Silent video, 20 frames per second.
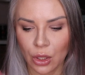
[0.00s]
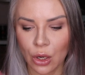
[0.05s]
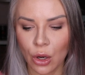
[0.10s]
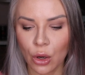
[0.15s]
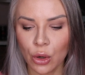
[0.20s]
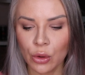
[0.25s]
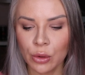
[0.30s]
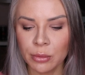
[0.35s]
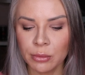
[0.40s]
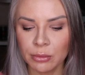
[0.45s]

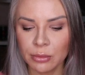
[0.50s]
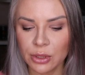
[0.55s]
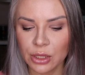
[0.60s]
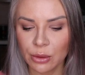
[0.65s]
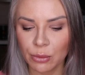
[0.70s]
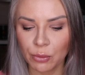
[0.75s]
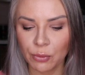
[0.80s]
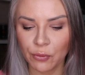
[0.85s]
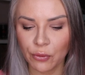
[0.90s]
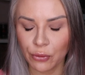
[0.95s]

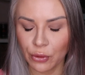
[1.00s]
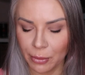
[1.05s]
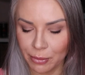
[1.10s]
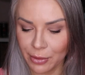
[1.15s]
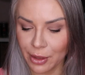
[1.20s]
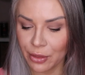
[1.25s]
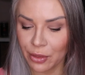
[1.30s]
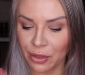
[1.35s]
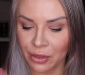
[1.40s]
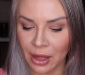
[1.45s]
combed from
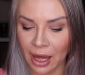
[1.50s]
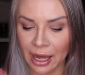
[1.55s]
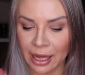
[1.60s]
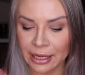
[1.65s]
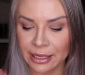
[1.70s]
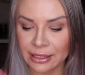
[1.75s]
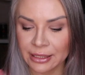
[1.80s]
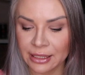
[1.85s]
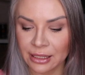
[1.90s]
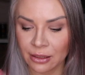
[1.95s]
the
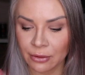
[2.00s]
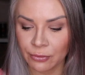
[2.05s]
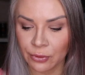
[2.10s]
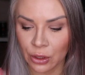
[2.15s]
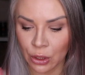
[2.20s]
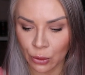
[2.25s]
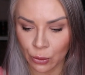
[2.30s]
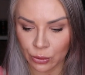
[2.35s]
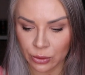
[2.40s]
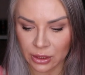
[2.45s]
thighs of
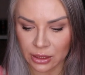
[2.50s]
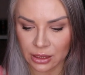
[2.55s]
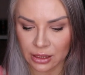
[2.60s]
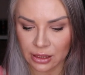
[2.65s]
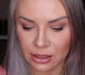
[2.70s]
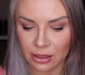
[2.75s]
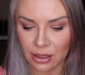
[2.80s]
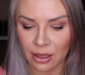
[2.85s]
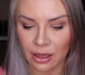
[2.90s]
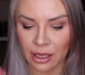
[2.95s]

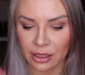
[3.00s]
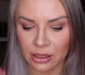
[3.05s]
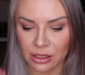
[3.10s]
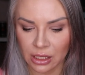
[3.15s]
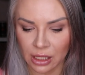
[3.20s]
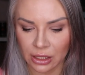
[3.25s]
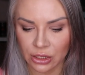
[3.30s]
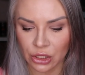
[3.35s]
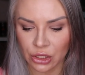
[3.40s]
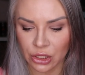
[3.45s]
goats that
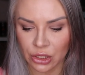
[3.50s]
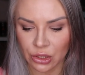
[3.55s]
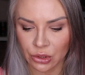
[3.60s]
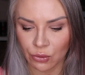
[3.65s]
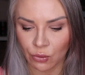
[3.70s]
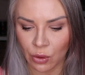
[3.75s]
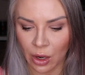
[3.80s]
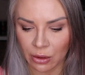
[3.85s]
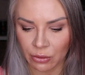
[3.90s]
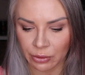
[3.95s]
touched
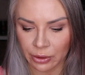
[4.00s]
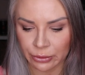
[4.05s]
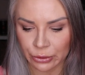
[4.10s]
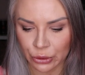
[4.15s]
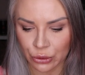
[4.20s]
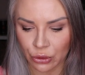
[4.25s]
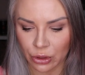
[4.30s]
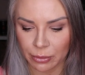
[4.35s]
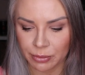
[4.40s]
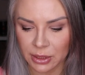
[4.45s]
rock rose
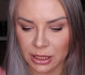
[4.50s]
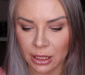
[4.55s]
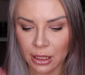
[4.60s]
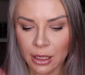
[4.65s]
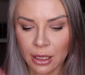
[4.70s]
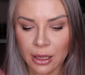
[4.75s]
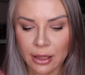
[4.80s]
shrubs.